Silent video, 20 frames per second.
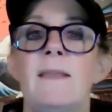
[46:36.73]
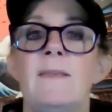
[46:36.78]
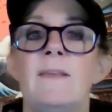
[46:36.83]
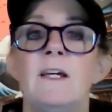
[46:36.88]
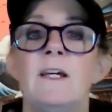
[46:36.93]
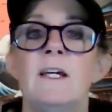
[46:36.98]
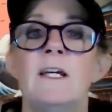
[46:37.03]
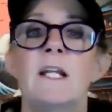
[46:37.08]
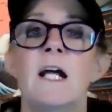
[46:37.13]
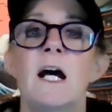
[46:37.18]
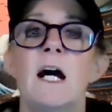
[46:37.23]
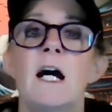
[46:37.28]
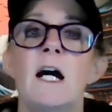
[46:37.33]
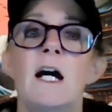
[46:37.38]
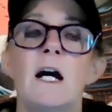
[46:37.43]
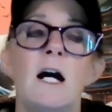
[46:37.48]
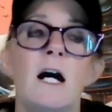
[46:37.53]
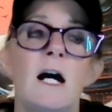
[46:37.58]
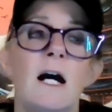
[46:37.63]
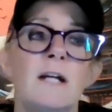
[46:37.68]
And then,
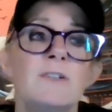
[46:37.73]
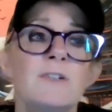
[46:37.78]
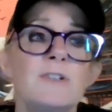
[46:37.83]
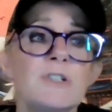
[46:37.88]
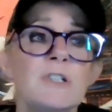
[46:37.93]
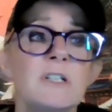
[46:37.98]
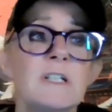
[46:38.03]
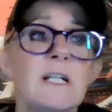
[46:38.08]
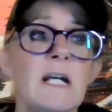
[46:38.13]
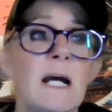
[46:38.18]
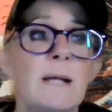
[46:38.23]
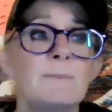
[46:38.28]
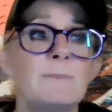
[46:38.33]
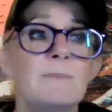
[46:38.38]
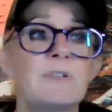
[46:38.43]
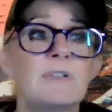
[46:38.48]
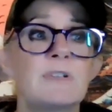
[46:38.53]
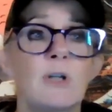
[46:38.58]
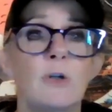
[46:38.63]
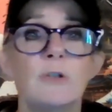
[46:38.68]
additionally, I'm
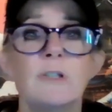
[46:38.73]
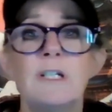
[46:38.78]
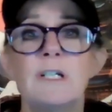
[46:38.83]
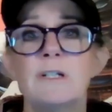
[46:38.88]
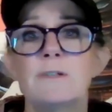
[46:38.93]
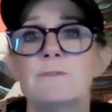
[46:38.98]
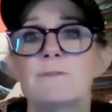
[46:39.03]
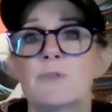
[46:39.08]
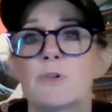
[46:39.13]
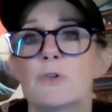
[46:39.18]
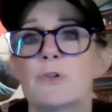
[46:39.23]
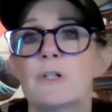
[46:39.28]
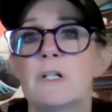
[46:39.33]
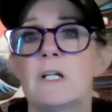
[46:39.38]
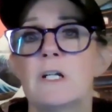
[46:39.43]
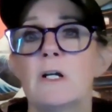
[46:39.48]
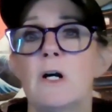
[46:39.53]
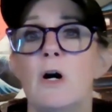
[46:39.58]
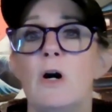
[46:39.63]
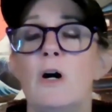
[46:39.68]
slowly
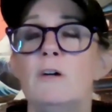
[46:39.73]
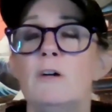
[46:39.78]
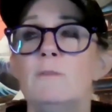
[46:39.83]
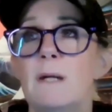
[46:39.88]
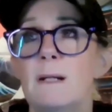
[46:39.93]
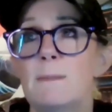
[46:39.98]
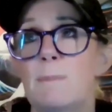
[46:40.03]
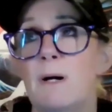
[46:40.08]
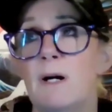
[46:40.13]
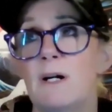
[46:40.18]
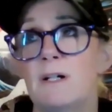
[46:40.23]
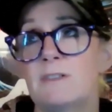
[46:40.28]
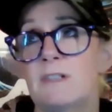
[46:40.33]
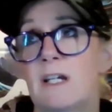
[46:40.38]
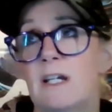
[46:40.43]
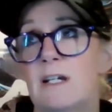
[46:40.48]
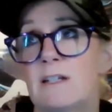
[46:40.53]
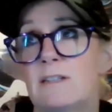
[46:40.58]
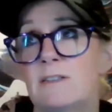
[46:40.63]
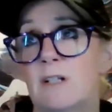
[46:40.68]
converting all my
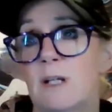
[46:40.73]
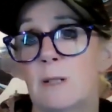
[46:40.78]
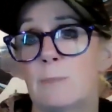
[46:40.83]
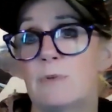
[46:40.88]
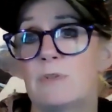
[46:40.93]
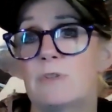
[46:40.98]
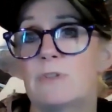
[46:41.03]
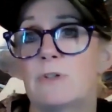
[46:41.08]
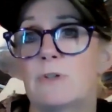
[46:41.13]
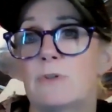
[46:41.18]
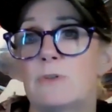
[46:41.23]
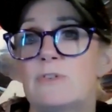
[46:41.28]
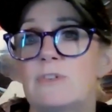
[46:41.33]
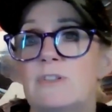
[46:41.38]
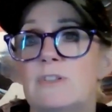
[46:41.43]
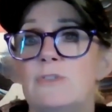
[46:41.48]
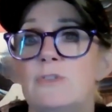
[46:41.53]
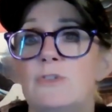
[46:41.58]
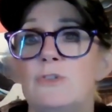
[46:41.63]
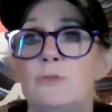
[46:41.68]
podcast episodes
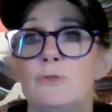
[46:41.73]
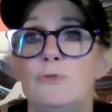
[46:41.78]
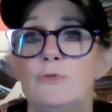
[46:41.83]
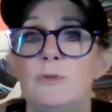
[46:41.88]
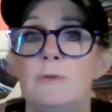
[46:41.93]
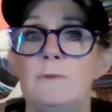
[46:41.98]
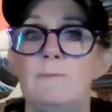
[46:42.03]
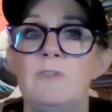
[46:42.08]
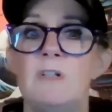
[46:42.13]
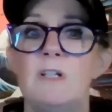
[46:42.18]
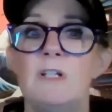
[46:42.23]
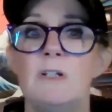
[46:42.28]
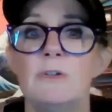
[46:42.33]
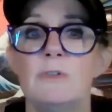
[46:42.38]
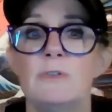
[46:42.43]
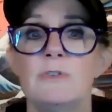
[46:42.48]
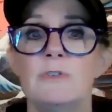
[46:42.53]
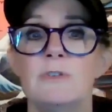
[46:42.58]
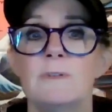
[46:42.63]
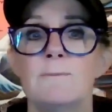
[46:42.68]
into YouTube
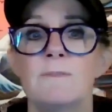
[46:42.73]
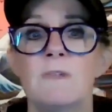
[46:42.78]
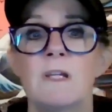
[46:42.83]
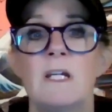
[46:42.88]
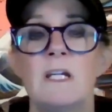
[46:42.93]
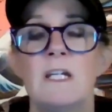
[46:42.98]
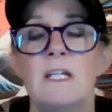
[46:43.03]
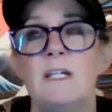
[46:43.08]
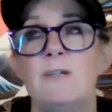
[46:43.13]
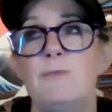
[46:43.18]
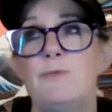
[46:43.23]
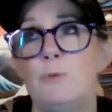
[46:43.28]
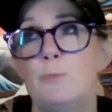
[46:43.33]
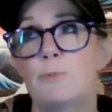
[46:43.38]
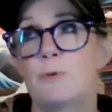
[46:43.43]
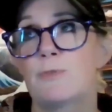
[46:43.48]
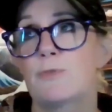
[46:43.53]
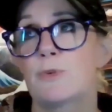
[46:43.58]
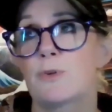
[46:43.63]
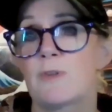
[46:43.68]
videos, if you
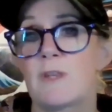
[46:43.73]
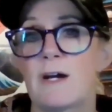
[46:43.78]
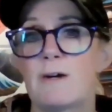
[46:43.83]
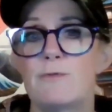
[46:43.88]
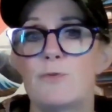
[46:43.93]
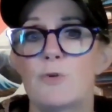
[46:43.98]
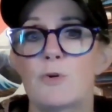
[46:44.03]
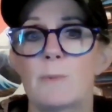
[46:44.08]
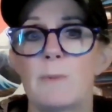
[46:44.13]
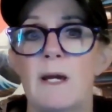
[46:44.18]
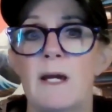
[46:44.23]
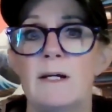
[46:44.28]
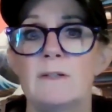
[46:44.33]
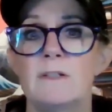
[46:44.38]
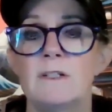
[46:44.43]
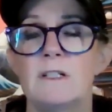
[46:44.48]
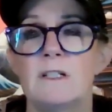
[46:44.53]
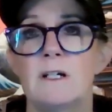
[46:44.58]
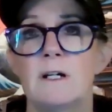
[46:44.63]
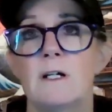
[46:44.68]
prefer that
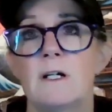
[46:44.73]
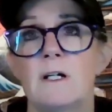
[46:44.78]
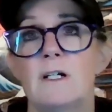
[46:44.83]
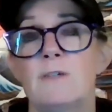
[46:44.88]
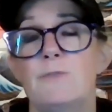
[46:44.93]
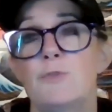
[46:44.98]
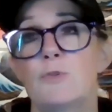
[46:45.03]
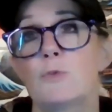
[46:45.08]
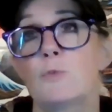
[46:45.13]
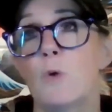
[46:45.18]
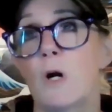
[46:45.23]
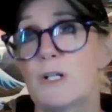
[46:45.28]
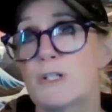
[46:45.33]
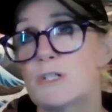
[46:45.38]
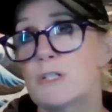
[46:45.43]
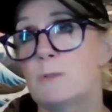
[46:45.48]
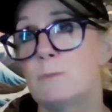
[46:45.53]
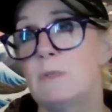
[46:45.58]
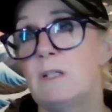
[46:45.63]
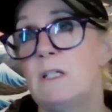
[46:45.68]
format. If you're
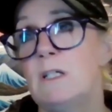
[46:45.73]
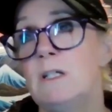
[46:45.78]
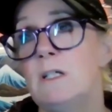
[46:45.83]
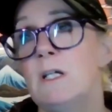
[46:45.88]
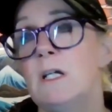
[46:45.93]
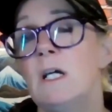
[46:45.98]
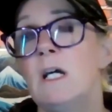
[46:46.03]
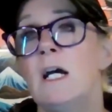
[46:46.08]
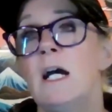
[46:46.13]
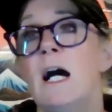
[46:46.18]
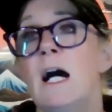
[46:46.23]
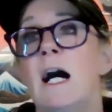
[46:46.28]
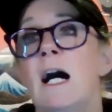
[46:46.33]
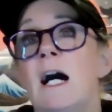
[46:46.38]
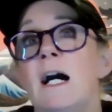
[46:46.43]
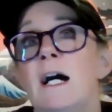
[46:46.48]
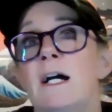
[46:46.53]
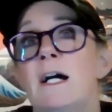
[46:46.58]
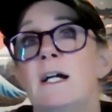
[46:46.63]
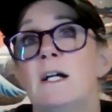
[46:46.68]
watching me,
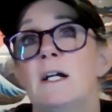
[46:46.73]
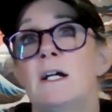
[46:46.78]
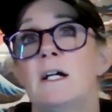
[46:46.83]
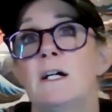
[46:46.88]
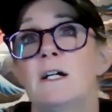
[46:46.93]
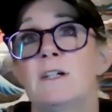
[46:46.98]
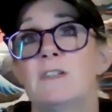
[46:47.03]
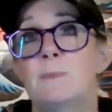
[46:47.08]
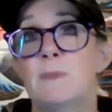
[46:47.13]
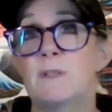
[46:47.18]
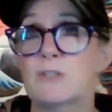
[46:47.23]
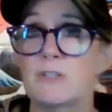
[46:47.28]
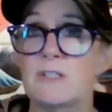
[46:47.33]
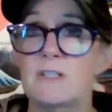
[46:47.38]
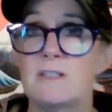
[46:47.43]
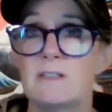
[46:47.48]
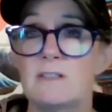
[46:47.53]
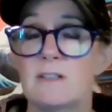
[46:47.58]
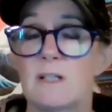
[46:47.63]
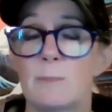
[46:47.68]
especially
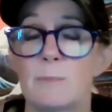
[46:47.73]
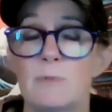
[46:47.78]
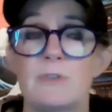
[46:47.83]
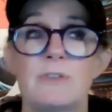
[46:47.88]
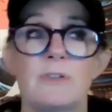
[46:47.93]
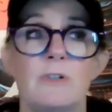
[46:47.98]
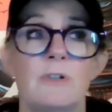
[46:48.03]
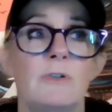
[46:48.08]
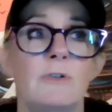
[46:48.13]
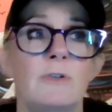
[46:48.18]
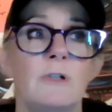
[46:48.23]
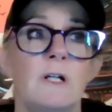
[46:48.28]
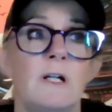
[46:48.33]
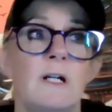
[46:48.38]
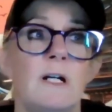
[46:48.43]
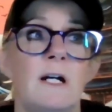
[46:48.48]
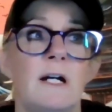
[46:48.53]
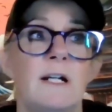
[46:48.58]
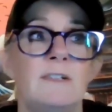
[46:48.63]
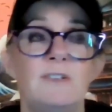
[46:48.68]
this episode,
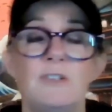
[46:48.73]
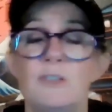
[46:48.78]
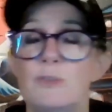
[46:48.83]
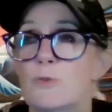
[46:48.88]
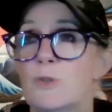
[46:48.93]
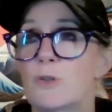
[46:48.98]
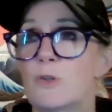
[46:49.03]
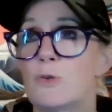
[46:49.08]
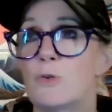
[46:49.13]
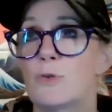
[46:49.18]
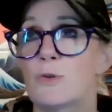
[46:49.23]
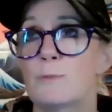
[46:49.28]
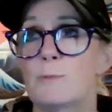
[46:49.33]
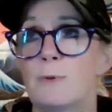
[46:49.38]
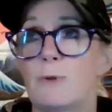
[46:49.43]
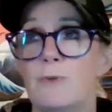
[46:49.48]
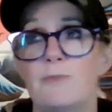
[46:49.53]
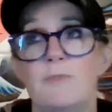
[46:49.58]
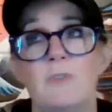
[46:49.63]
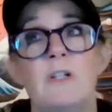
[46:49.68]
I did record
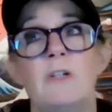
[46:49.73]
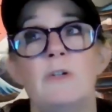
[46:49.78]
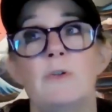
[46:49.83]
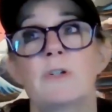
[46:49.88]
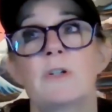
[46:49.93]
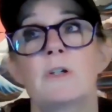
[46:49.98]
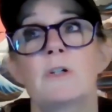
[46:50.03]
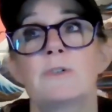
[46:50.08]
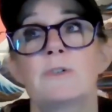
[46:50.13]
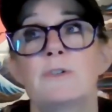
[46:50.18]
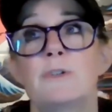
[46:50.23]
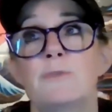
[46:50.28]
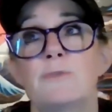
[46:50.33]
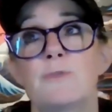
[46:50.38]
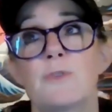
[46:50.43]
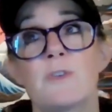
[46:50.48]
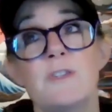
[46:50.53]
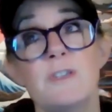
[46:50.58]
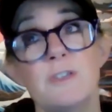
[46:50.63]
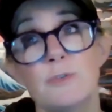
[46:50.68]
both video and audio
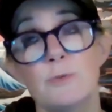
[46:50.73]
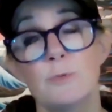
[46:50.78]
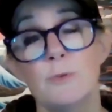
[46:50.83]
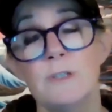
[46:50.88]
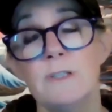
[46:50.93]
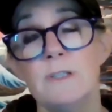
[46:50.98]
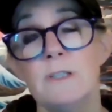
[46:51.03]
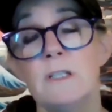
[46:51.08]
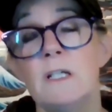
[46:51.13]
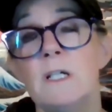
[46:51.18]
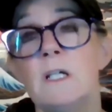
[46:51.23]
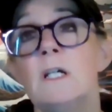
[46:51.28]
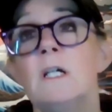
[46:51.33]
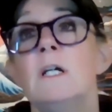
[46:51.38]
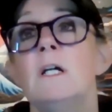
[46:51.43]
for this one.